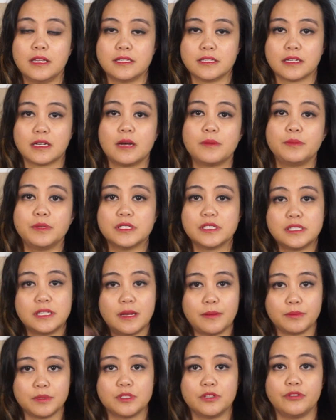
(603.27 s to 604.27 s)
there's a couple of
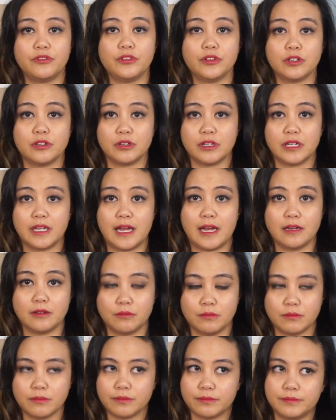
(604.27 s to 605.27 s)
steps to figuring it out.
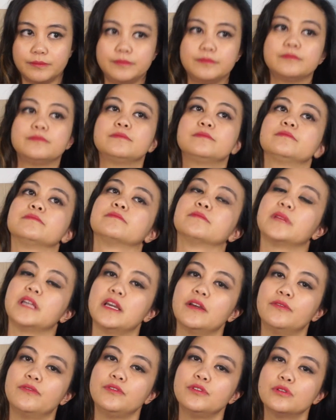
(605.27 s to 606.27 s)

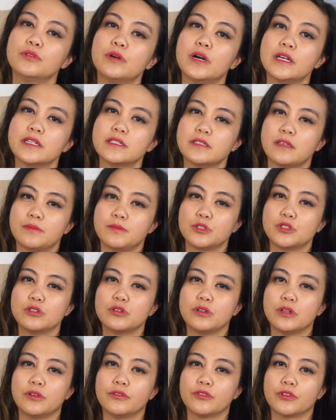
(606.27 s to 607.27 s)
If you are
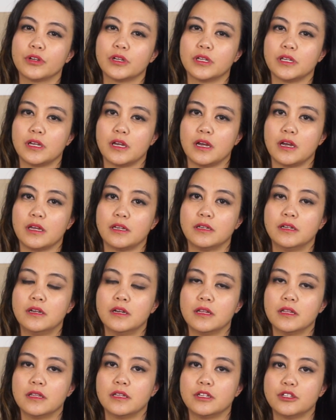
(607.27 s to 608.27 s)
substituting for a yarn
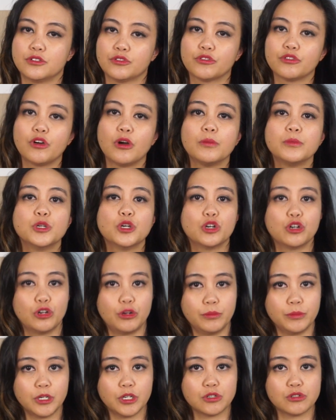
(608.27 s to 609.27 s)
that is from your
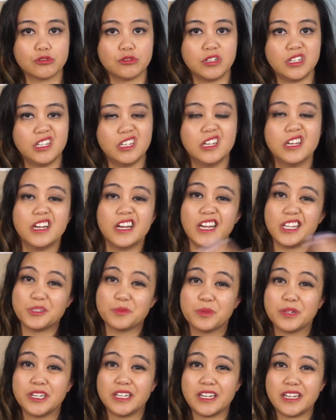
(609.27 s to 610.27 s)
home country, it's
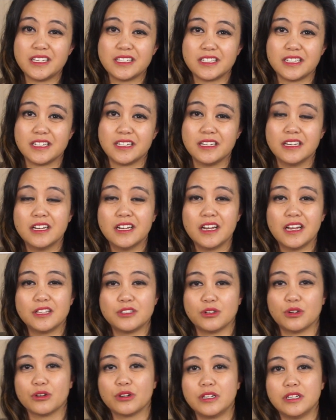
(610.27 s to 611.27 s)
pretty easy.
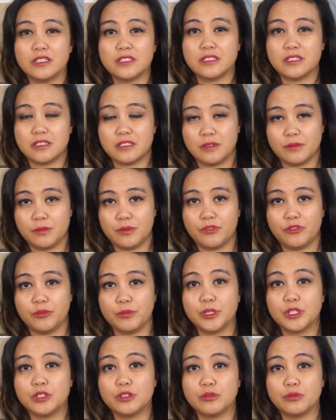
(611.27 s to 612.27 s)
It's already a system you're
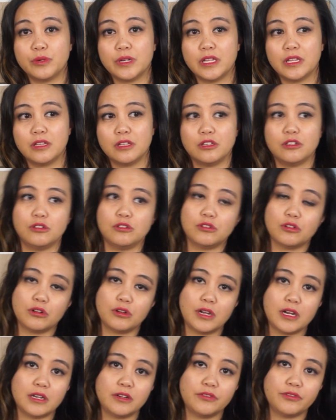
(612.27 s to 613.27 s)
familiar with, you
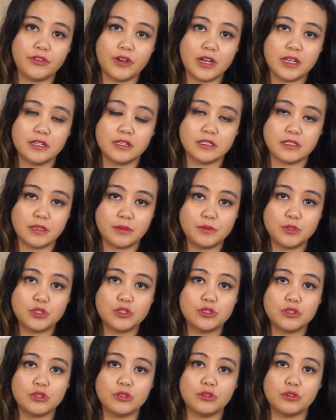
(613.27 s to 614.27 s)
know how to find a
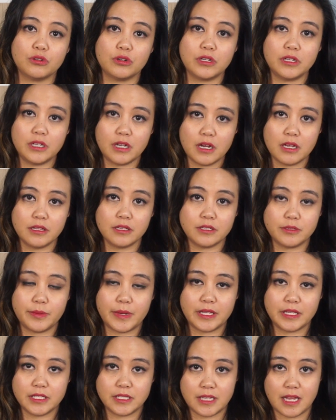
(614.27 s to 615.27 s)
substitute or a yarn that's
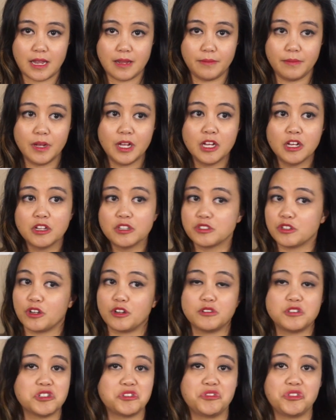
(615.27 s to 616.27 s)
about the same,
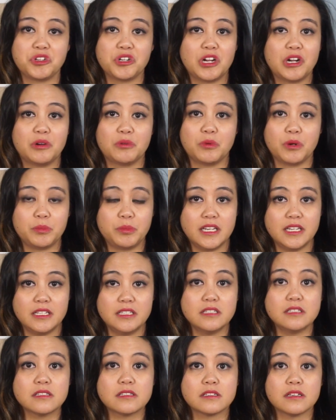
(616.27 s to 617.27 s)
so just figure out what it
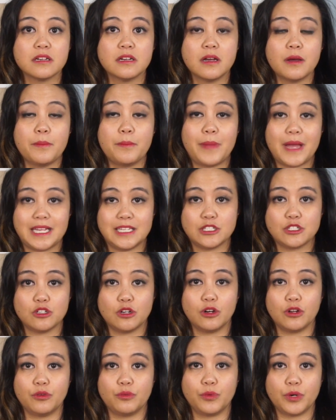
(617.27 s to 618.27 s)
is
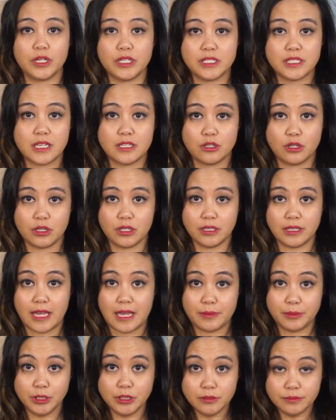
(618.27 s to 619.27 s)
based on what it says on the
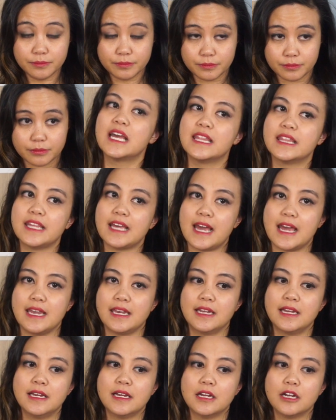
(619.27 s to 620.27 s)
label, and
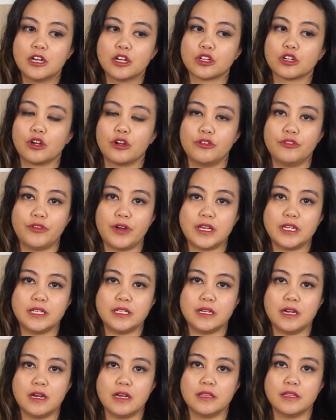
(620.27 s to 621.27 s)
then go find a
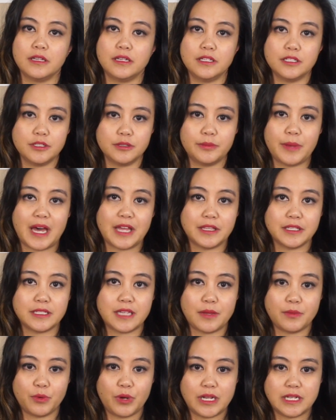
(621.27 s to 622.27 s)
yarn that is about the
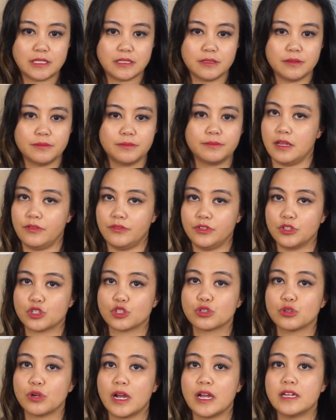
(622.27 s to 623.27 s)
same weight. If you're
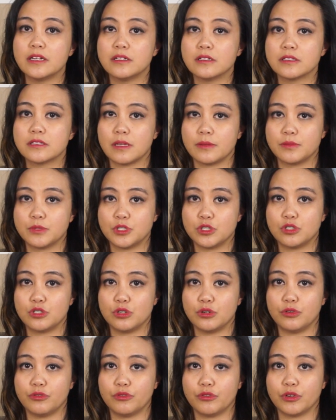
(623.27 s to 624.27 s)
trying to
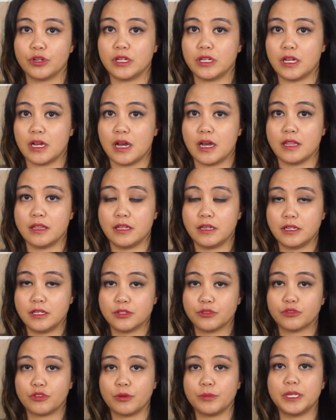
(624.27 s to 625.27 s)
substitute for a yarn that
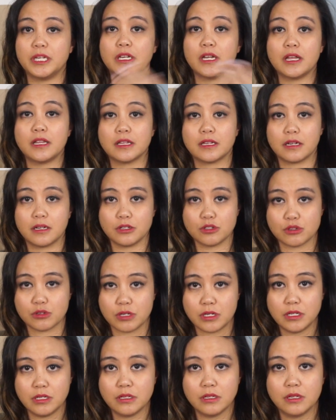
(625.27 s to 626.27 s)
is from another
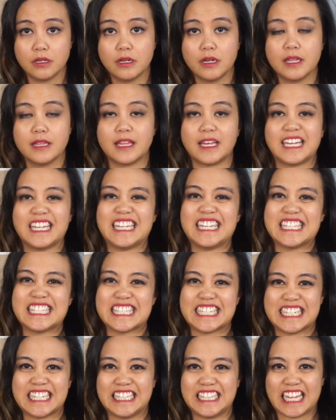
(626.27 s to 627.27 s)
country, that
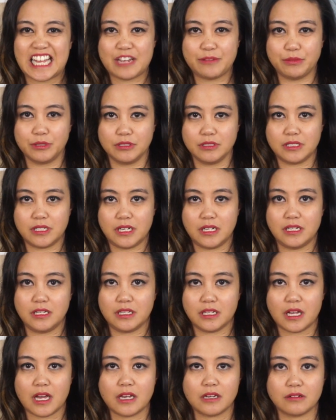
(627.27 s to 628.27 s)
isn't labeled in
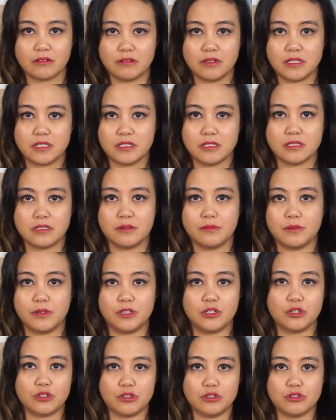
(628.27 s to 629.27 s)
the category system
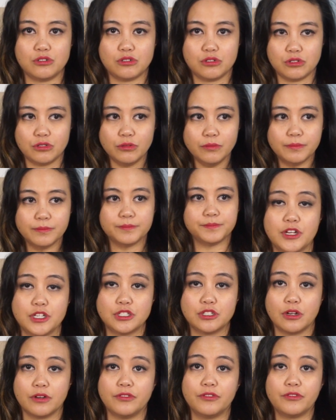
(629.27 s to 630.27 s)
that you're used to,
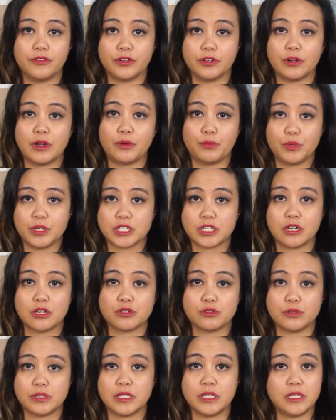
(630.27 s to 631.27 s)
first off, figure out which
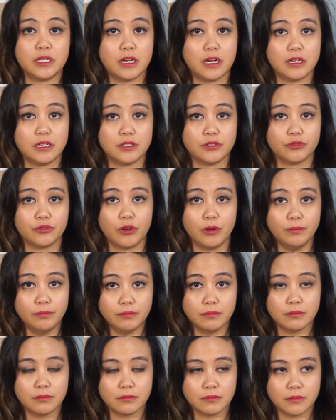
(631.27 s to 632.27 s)
country the yarn is
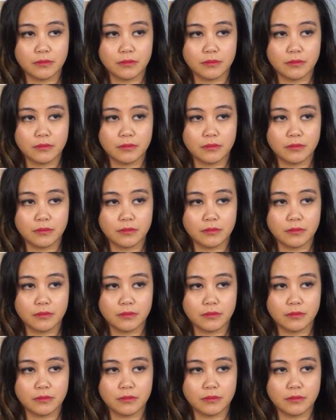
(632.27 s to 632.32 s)
from,